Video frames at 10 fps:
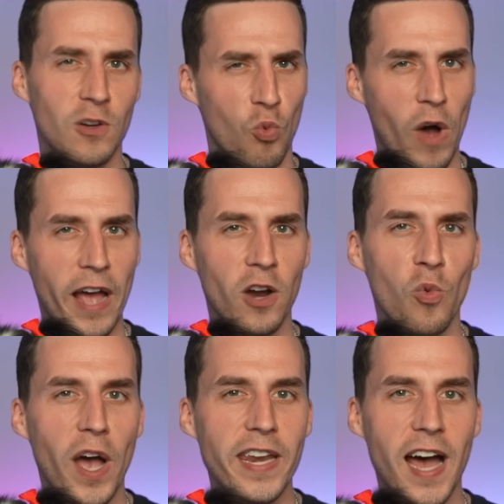Why or
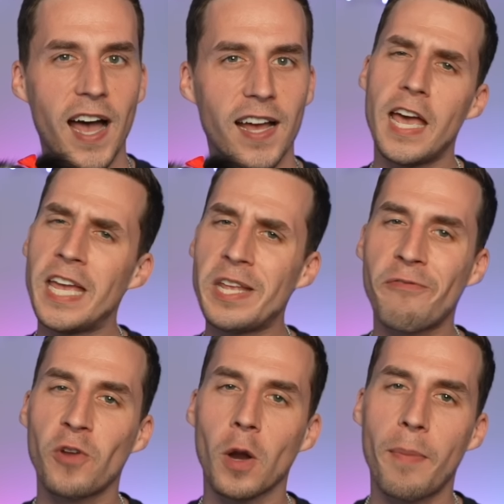why not? And
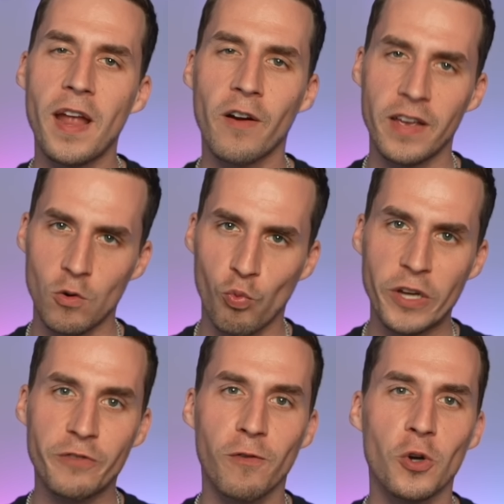if you're a parent,
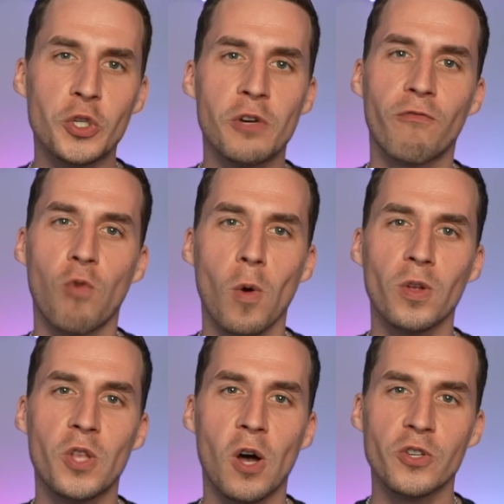which version of
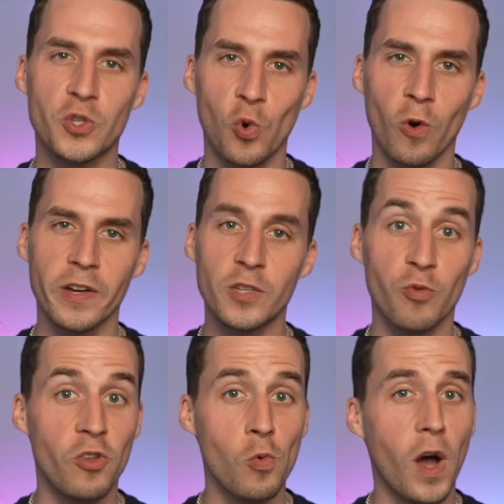Roald Dahl stories
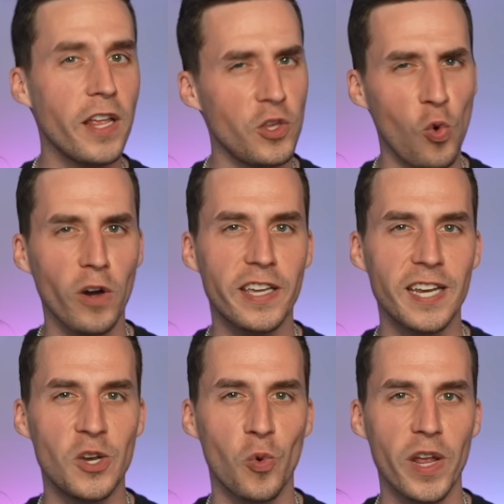would you want your
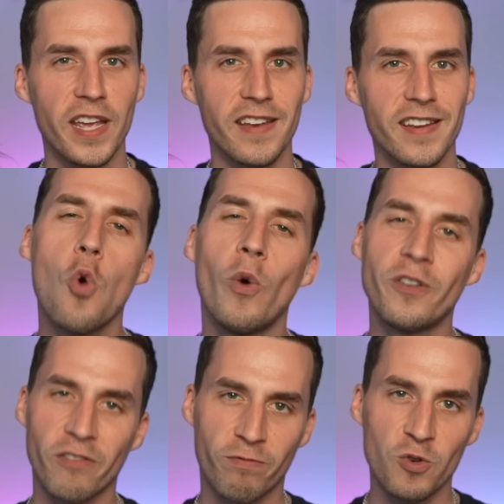kid to read? When
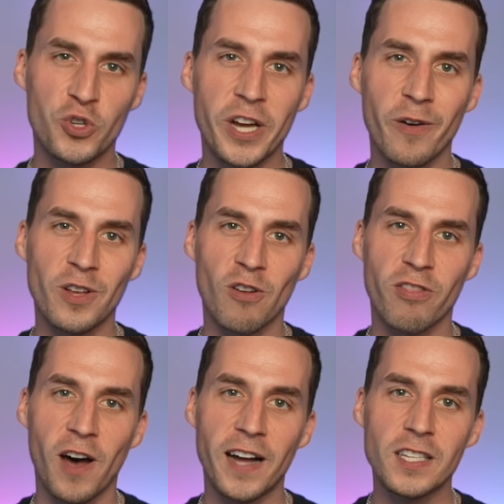you're through sharing your
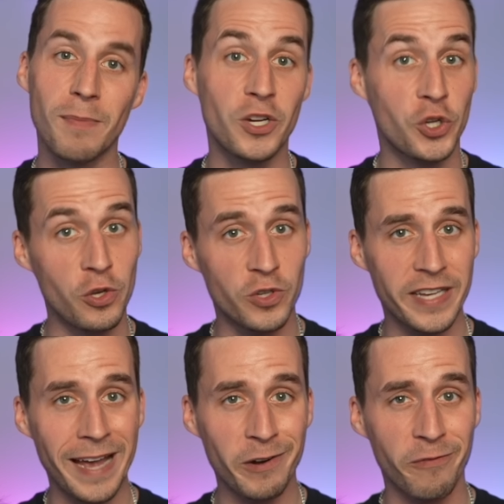thoughts, make sure you
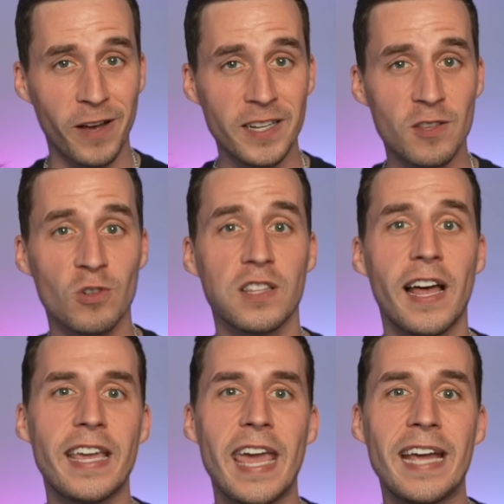sacrifice those
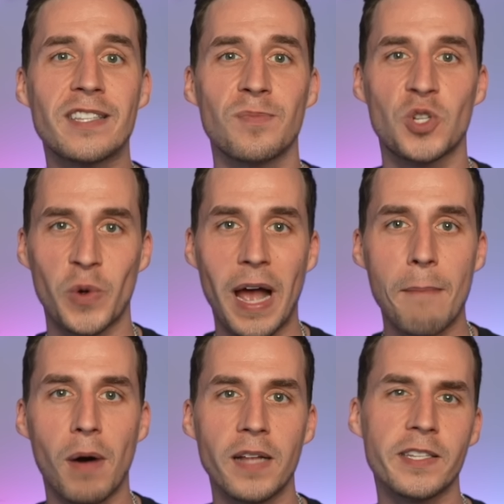like and subscribe
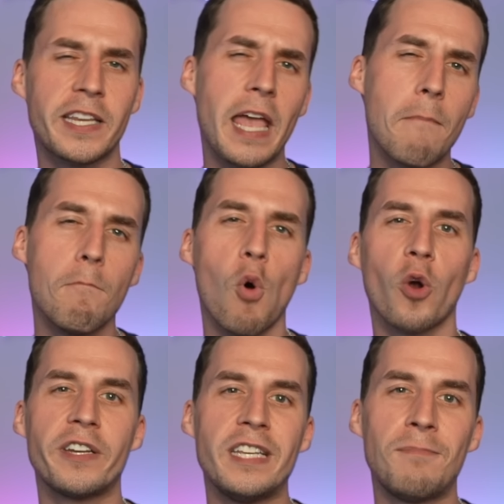buttons to get
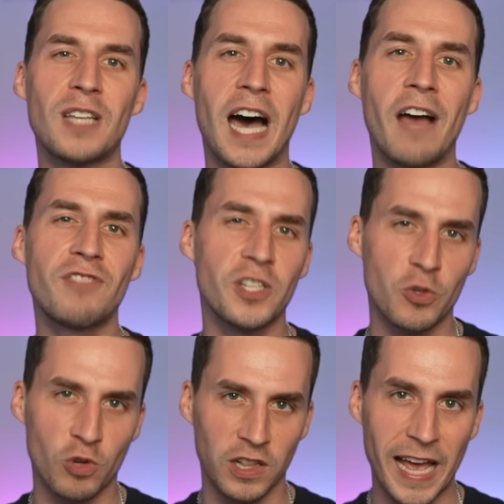more deep dives into
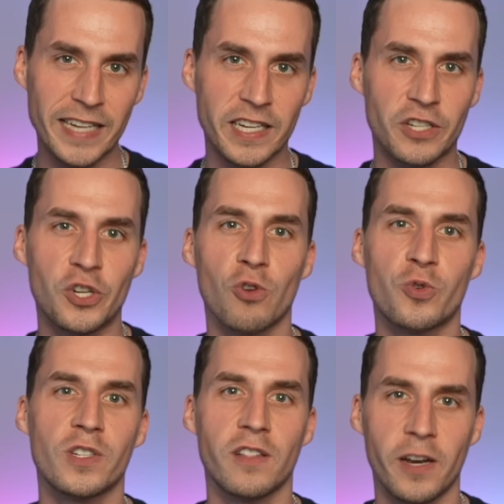classic
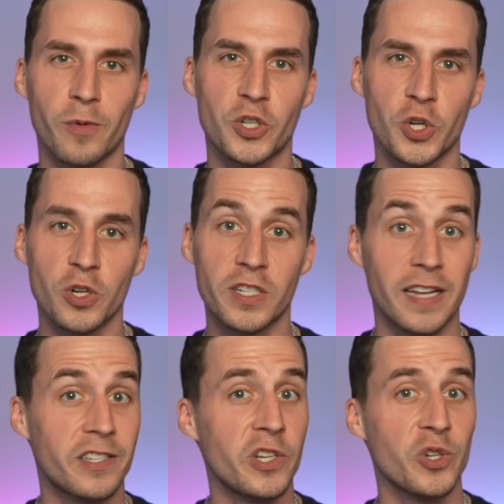children's literature
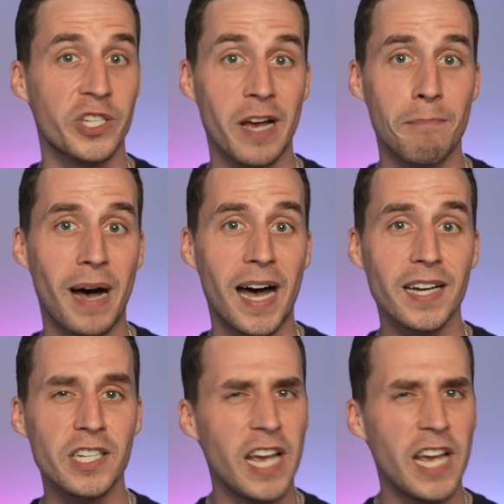sent to your sub box,